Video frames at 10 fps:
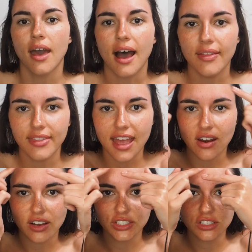And then
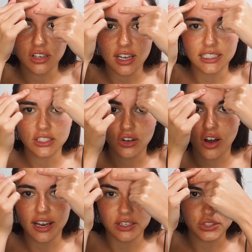I just like to
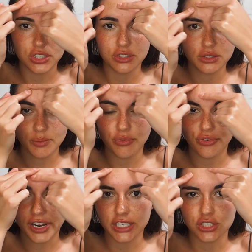kind of do some
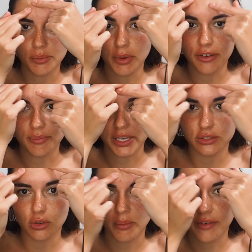friction
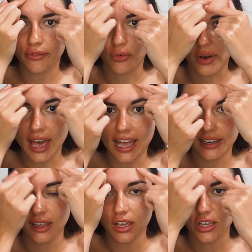movements on my
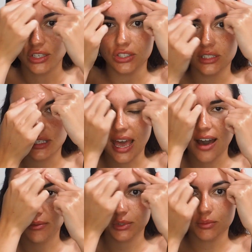forehead just to
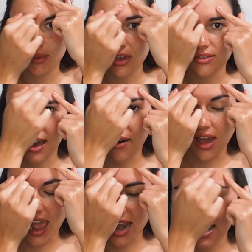help smooth
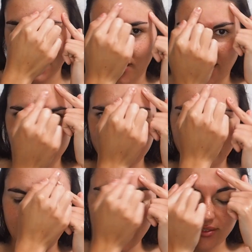out any kind of
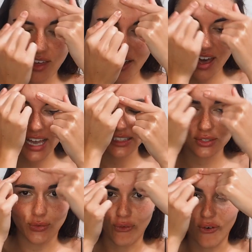frown
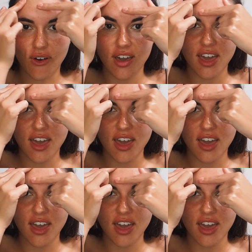lines or